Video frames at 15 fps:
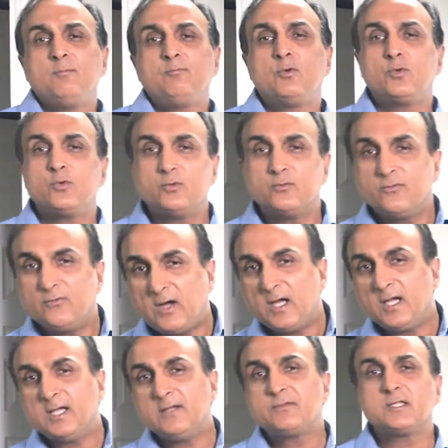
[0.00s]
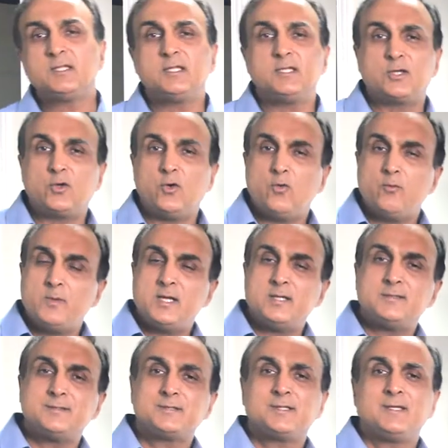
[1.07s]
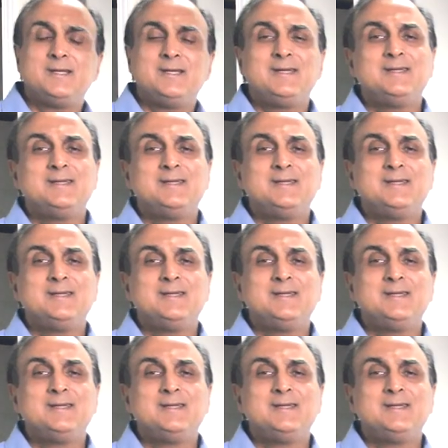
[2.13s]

Maroon 5, Selena Gomez.